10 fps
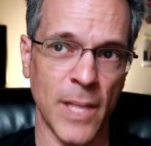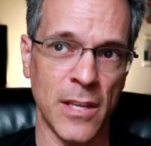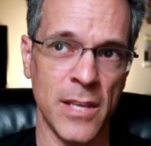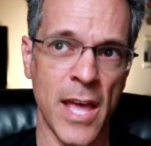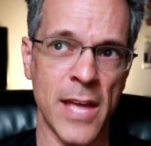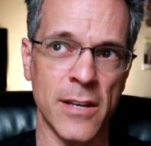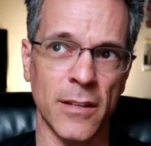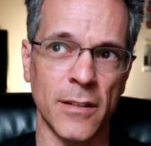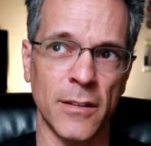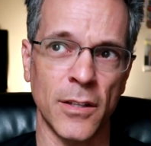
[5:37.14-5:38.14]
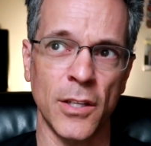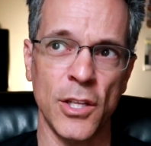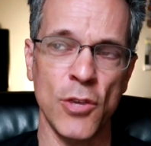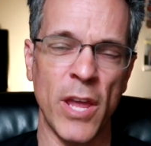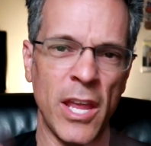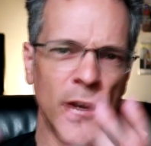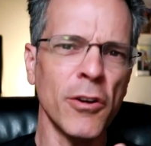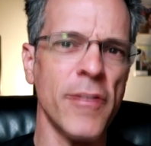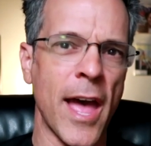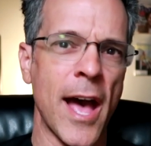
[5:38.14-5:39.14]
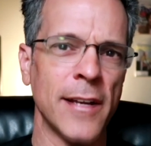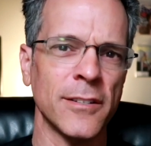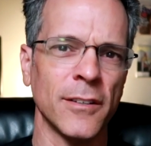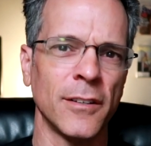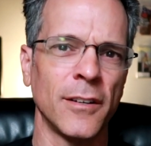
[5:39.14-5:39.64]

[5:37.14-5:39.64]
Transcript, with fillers: yet you hear that